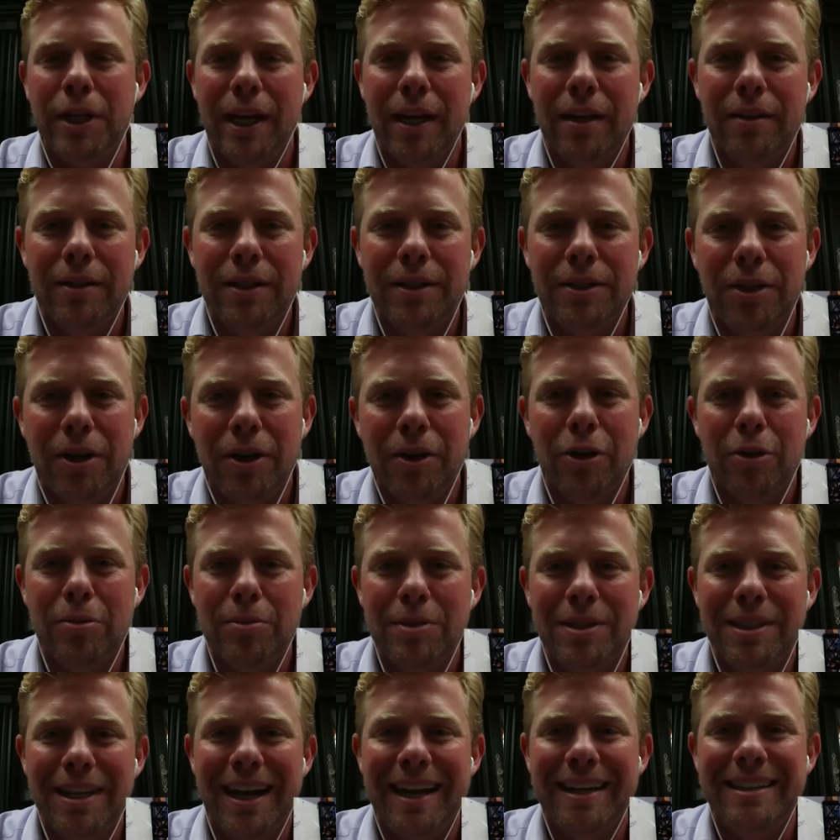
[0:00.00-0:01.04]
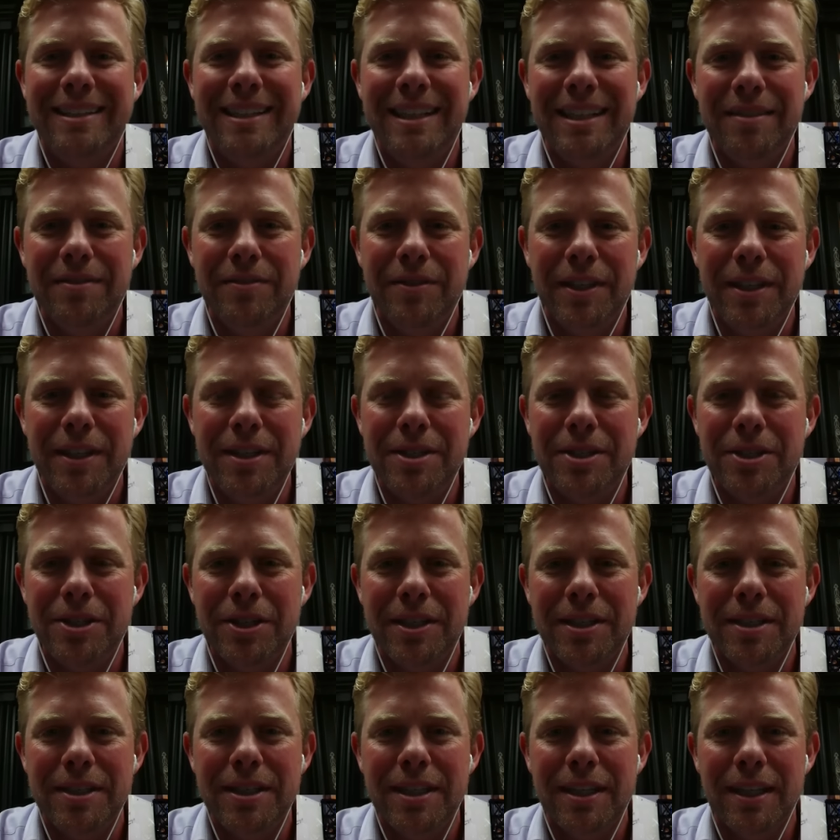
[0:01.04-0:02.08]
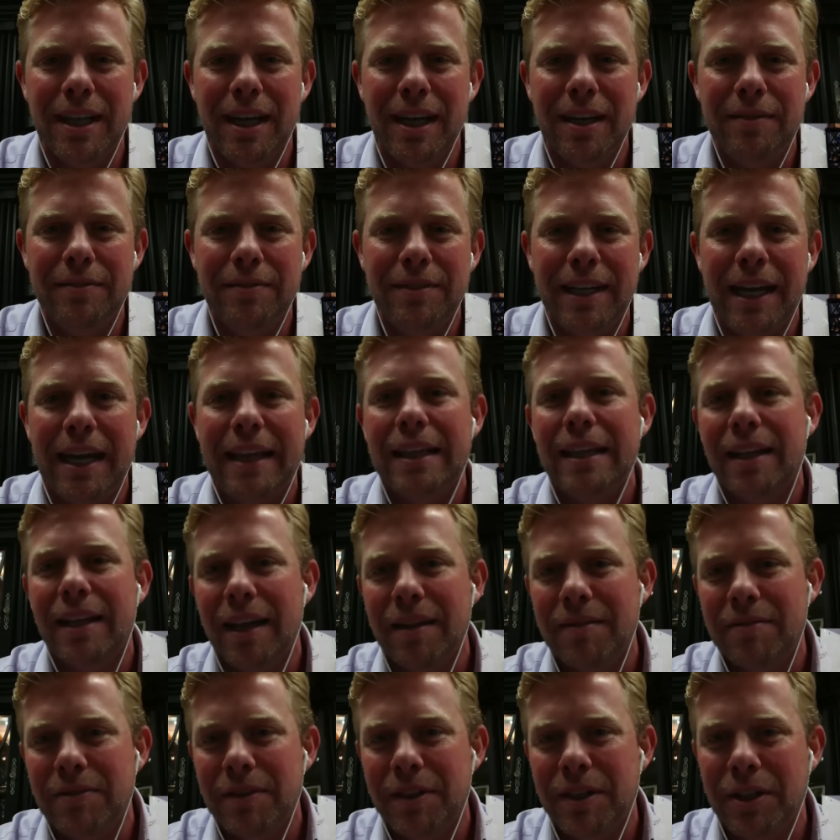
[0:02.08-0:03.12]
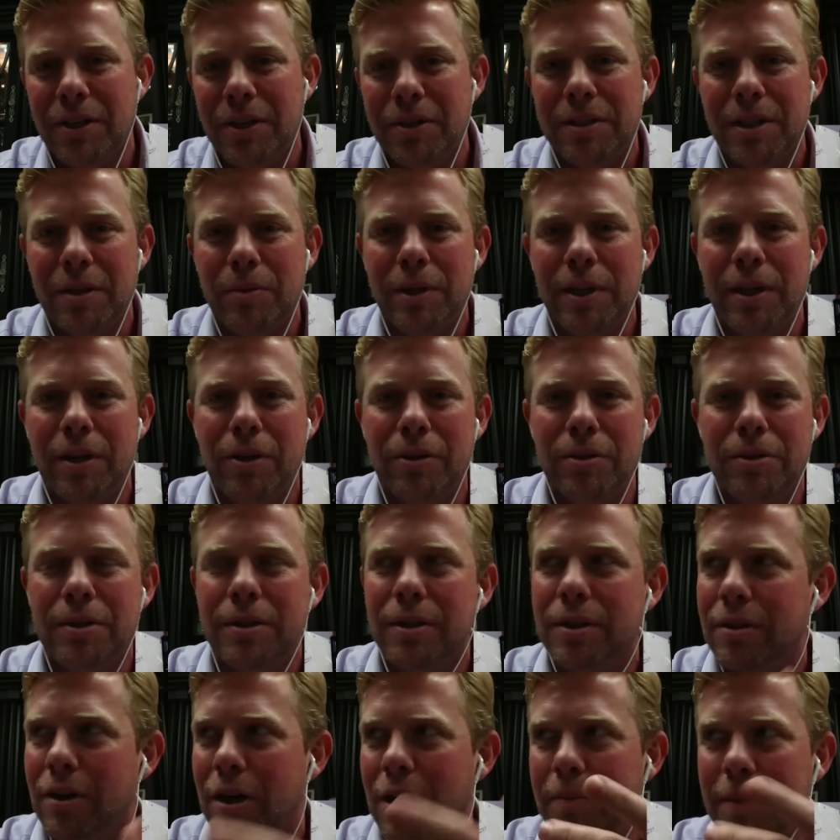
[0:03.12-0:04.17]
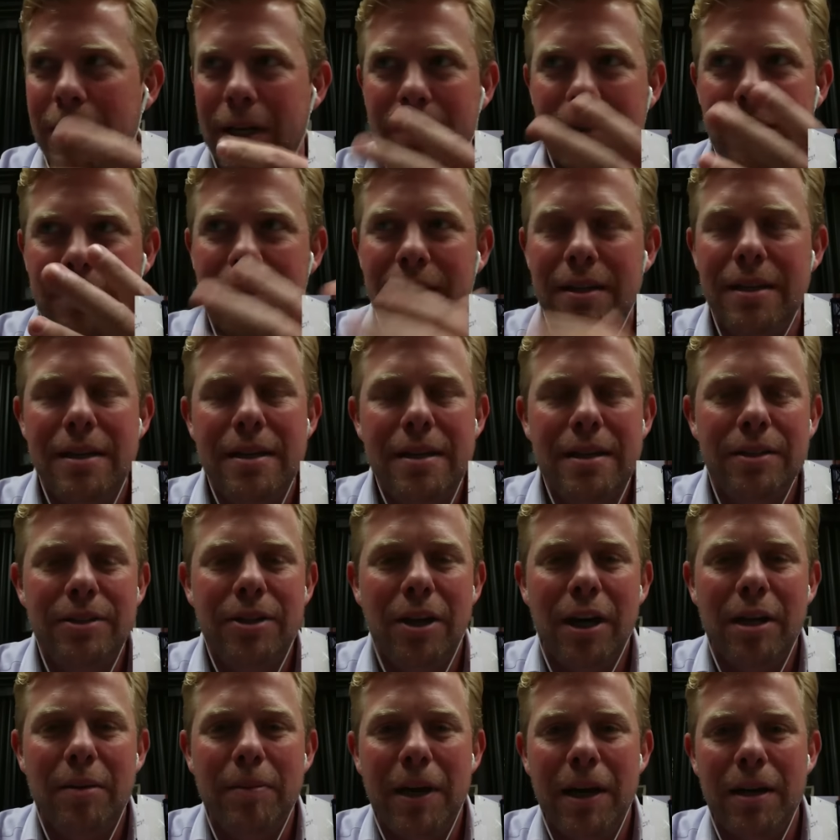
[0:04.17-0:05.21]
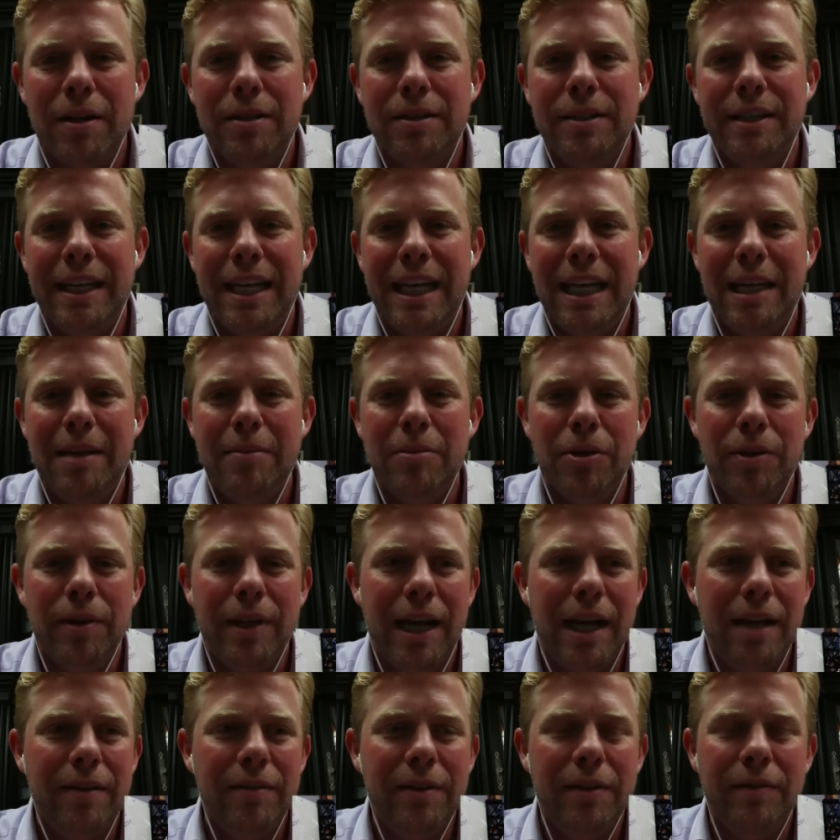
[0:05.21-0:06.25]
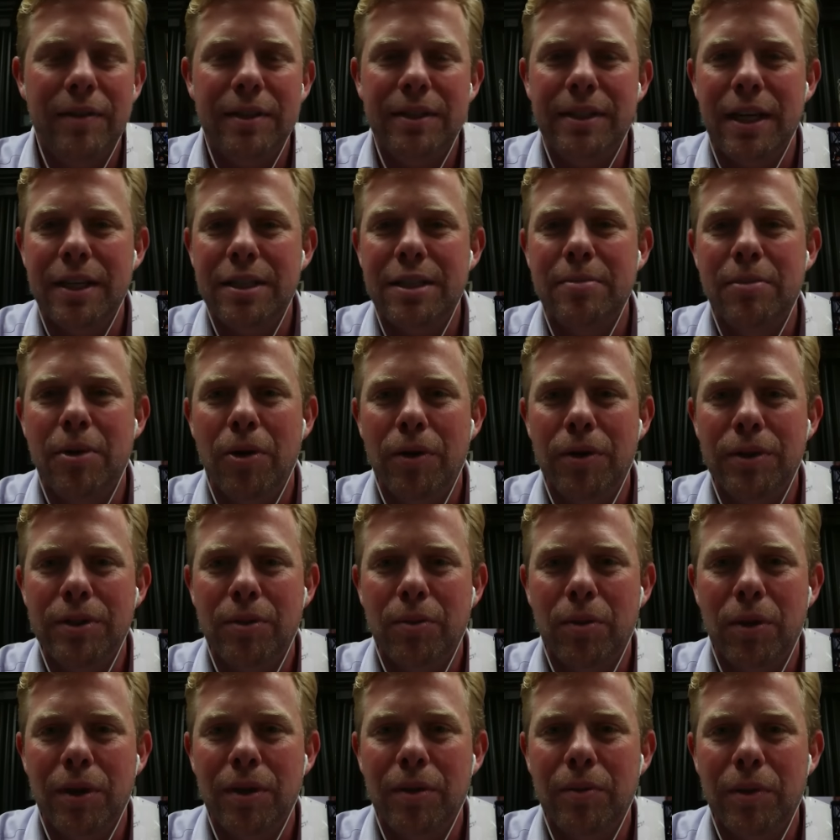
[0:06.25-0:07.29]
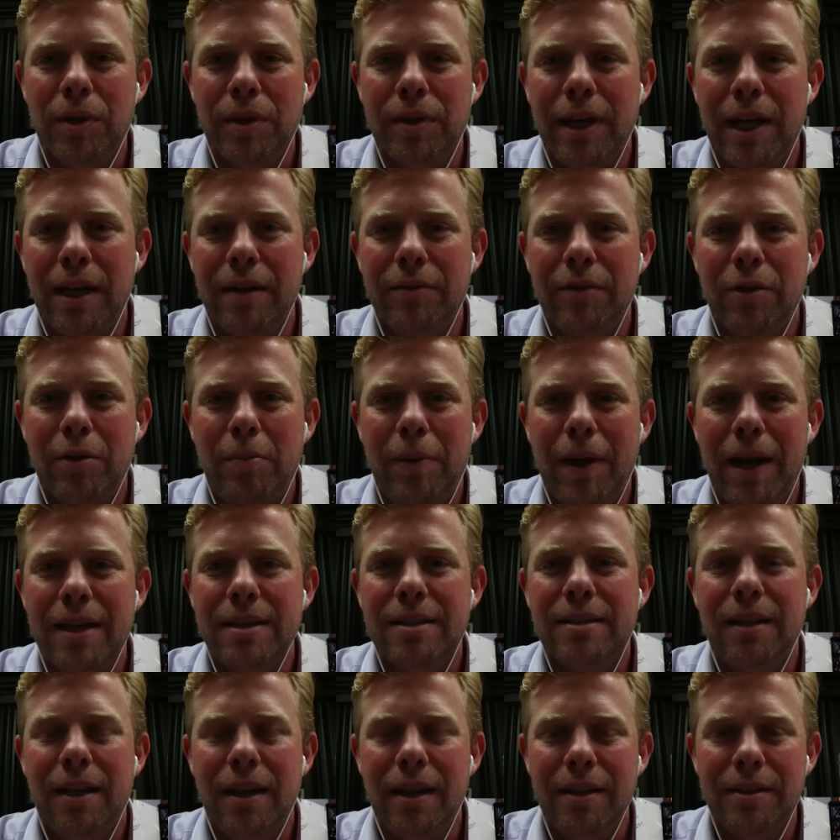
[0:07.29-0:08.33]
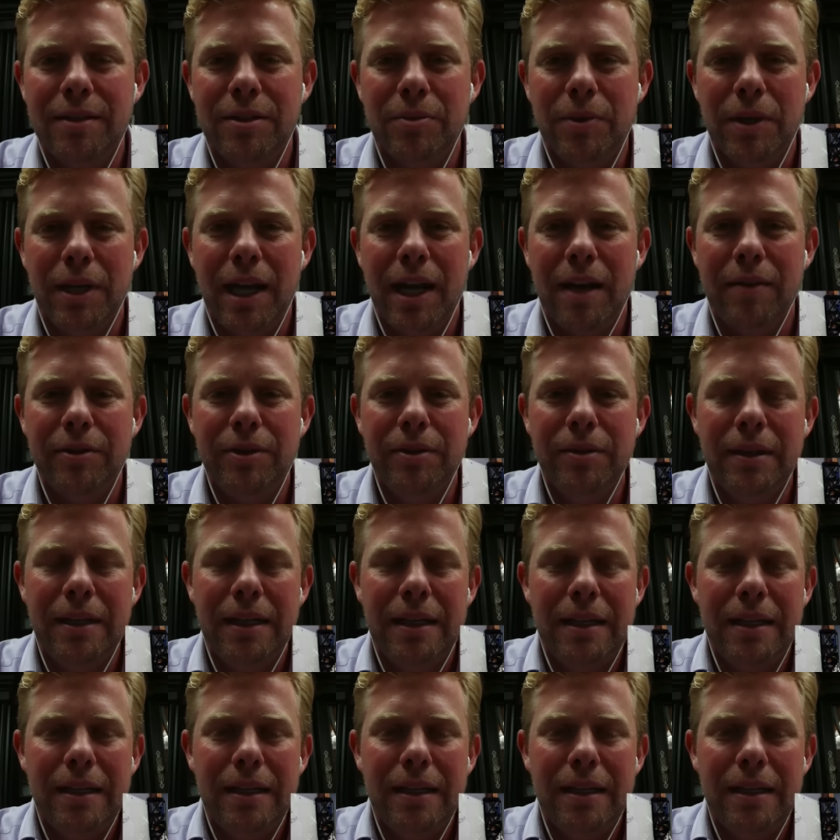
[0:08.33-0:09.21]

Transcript: channel at darthomes.tv, so you can see a lot of day in the life videos that we host to talk about our team or that of even testimonies and working with that of our past clients and what have you.